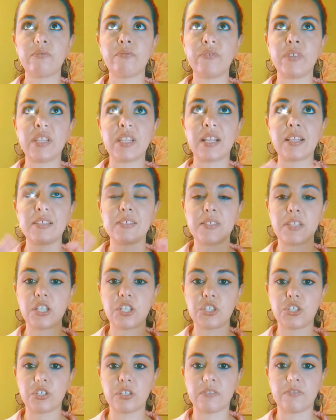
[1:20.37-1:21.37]

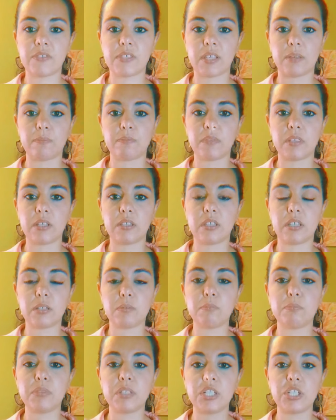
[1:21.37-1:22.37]
finalization of something, the
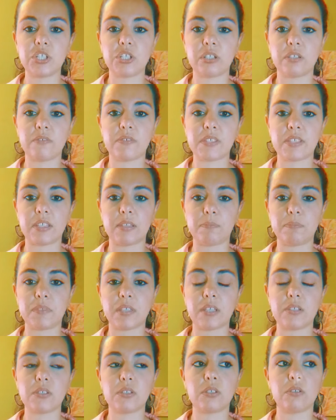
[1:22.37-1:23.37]
completion of
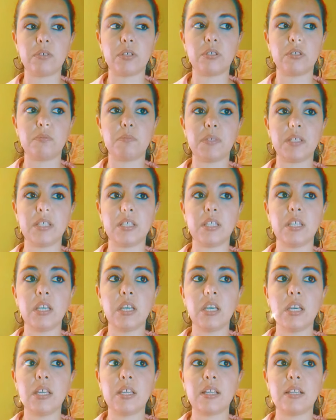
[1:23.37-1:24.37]
something. So it could be
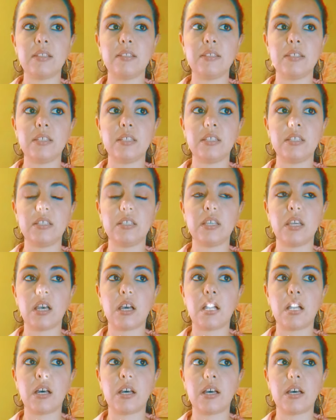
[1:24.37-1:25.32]
the